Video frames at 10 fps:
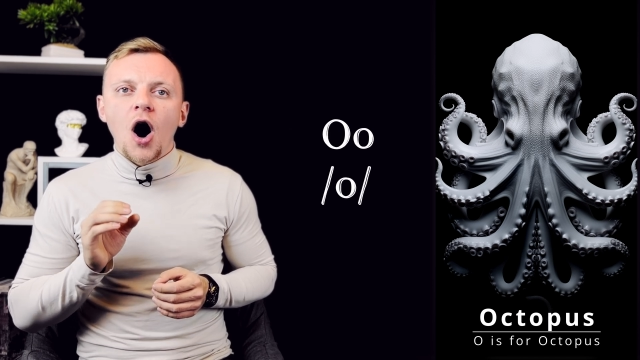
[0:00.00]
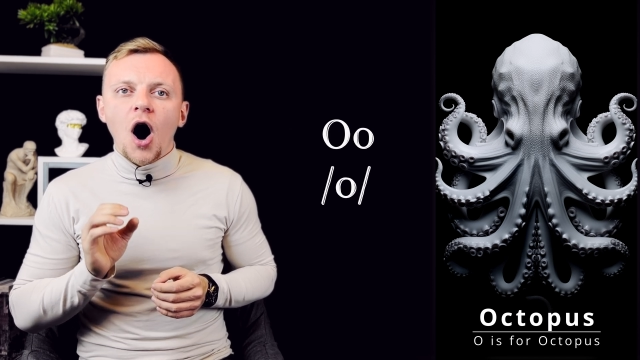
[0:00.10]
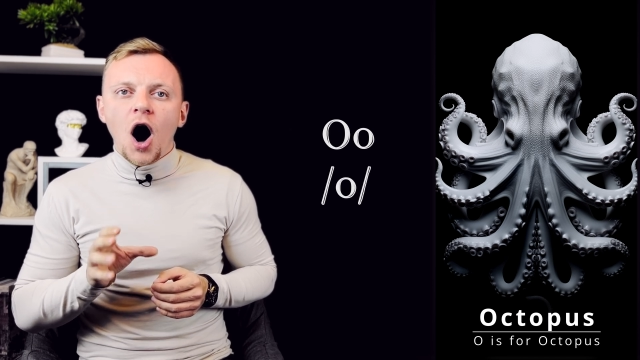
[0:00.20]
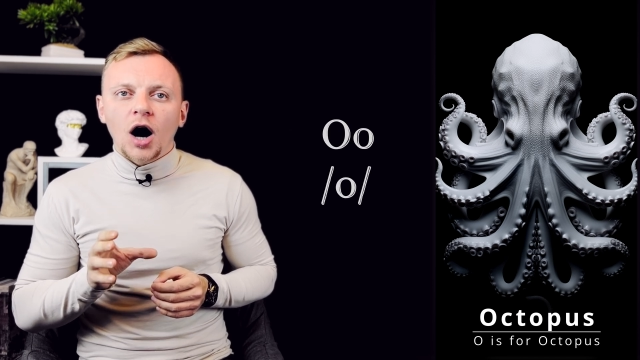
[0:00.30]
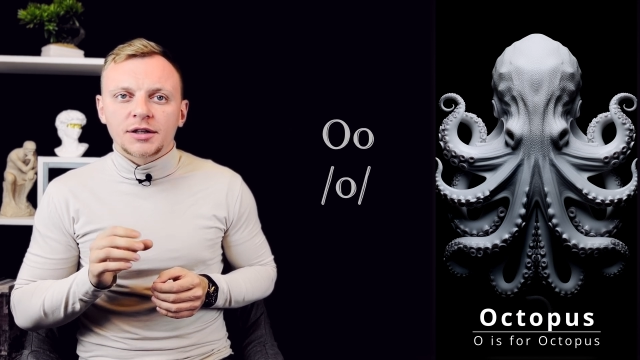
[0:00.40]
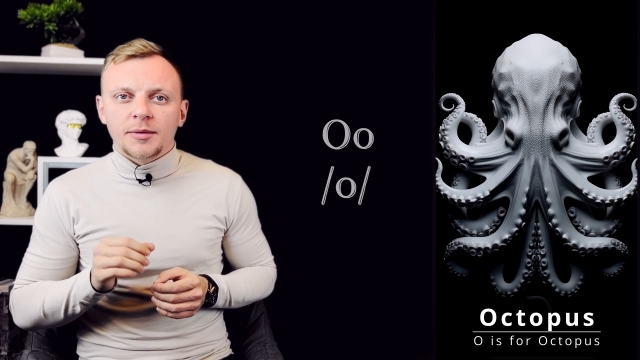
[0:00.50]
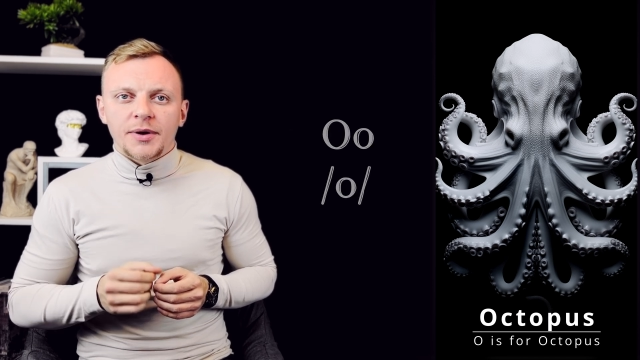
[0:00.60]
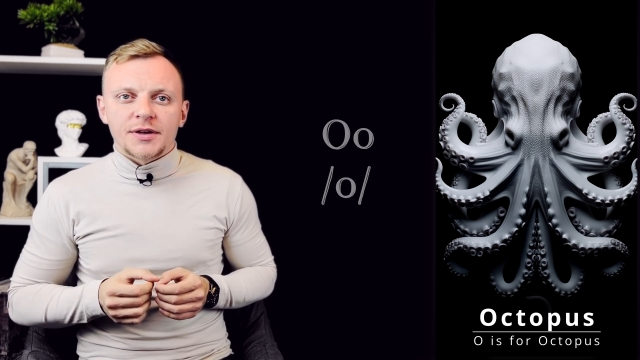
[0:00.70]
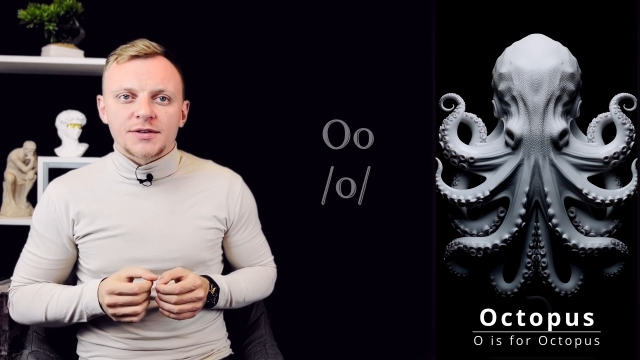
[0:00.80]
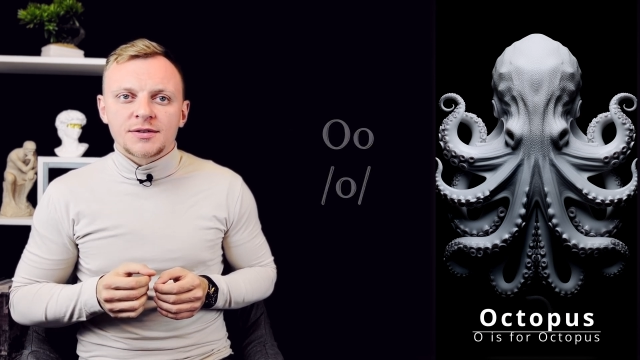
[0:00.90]

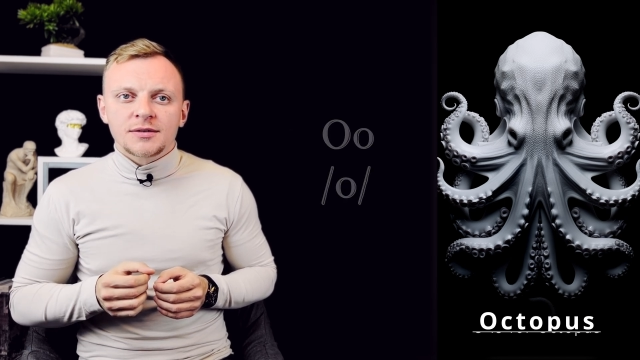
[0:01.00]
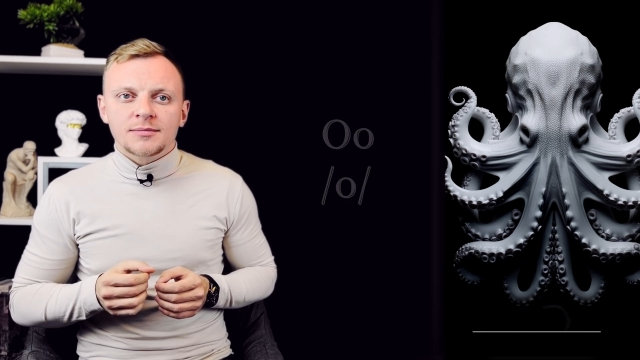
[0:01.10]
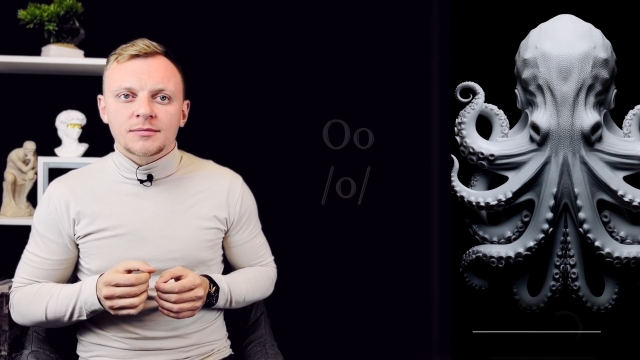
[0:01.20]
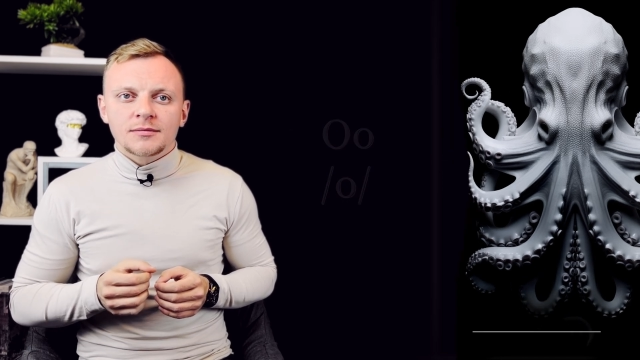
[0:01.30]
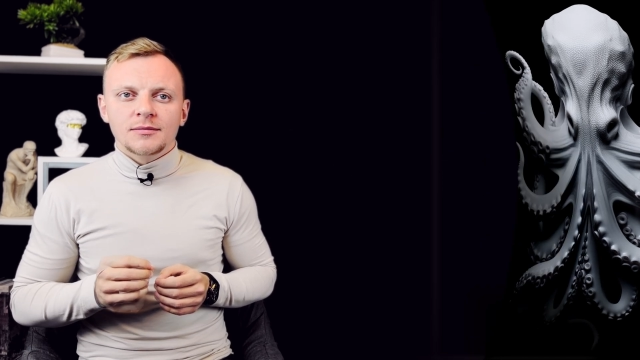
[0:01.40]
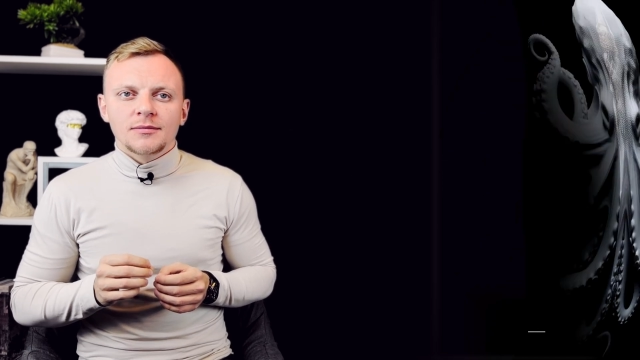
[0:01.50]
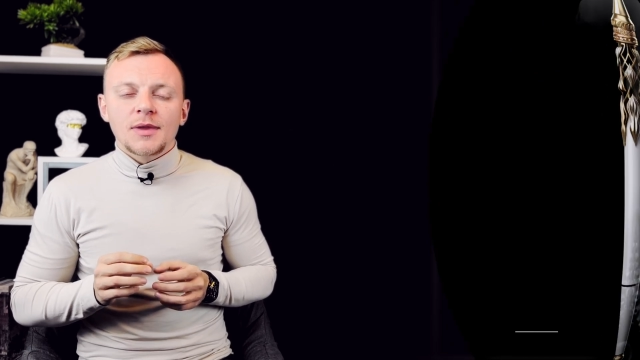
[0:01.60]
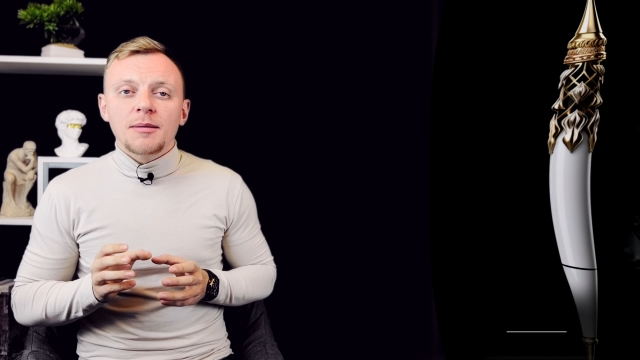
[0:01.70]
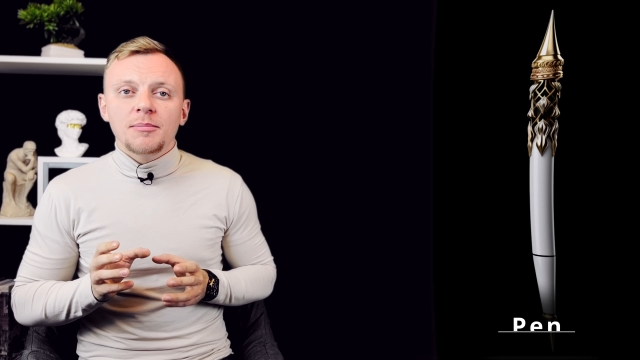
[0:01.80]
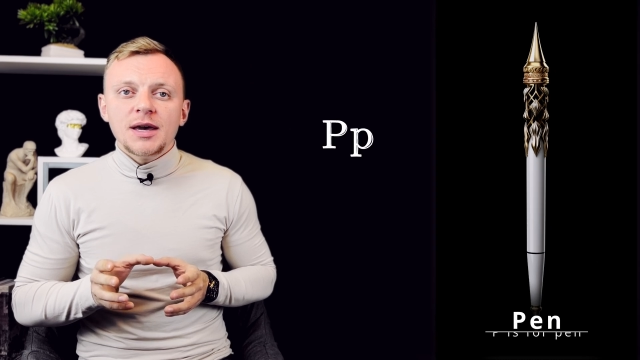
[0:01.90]
Octopus.
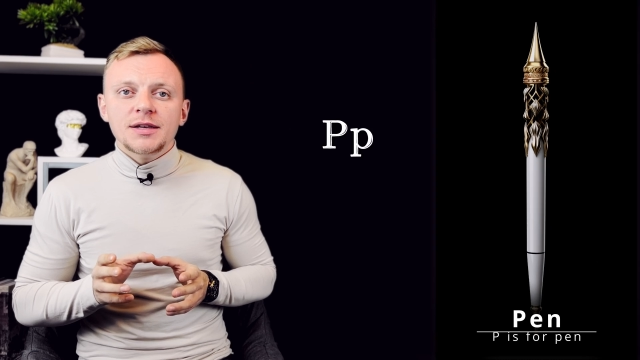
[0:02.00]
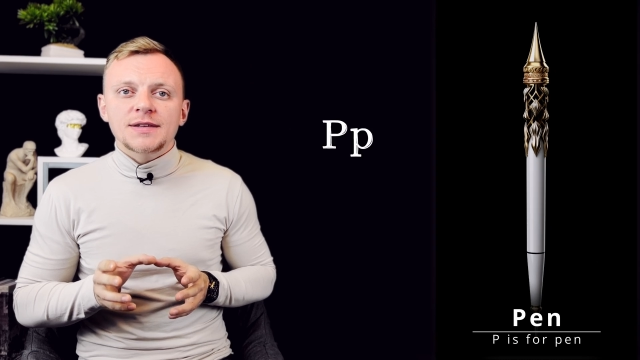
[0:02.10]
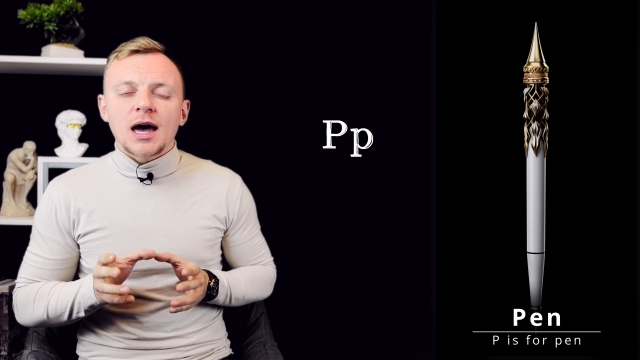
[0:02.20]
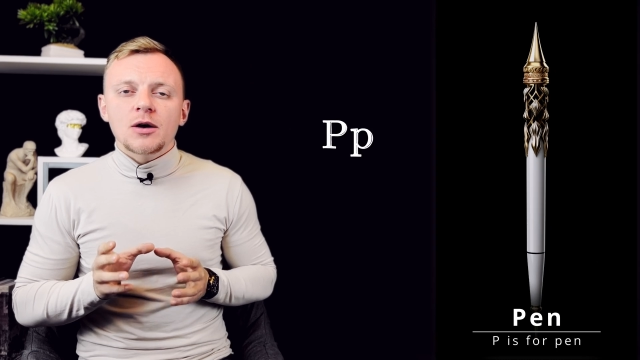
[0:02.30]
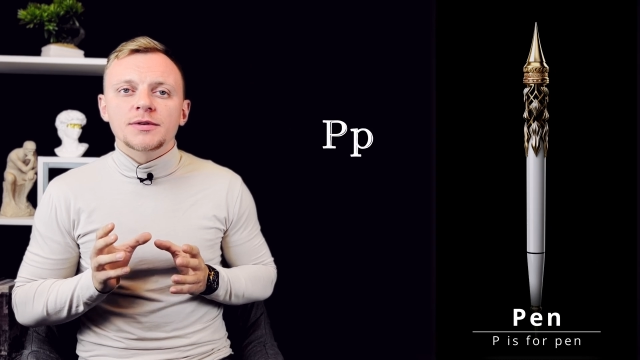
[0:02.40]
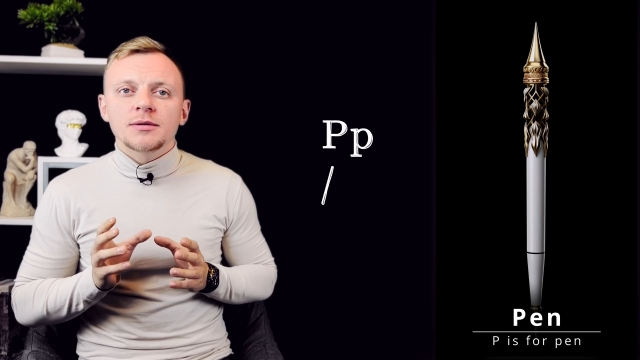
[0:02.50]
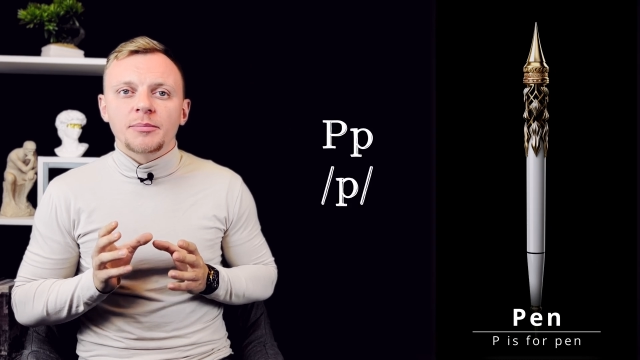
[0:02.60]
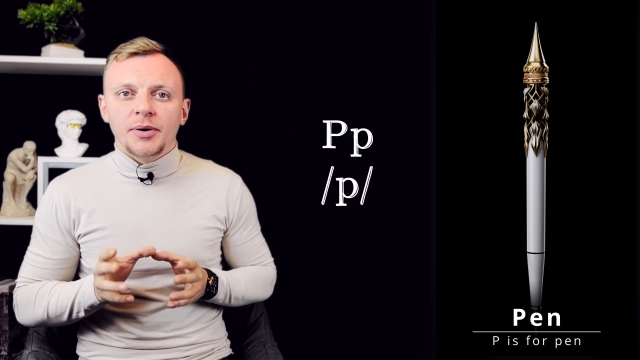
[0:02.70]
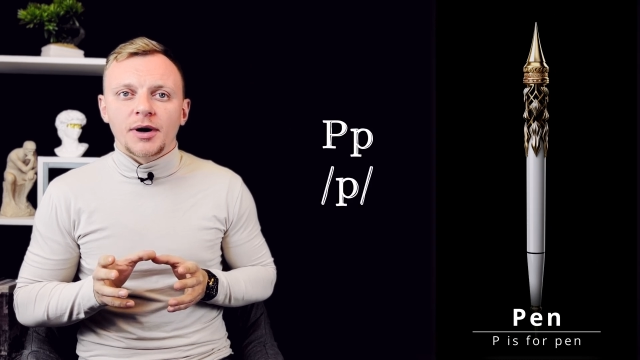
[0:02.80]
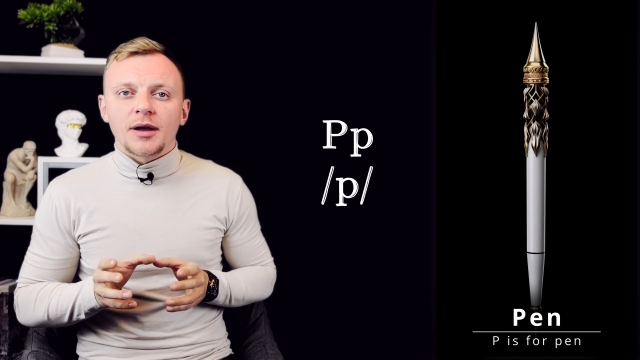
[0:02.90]
P sounds
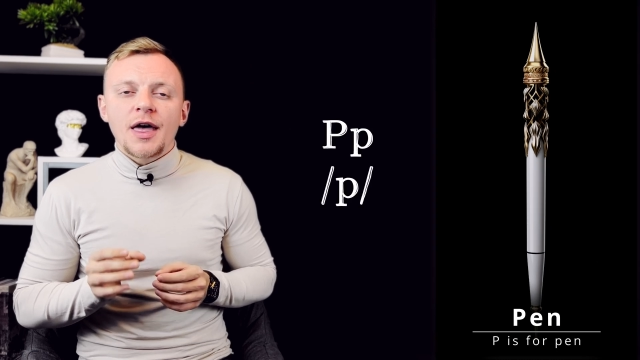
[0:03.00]
P.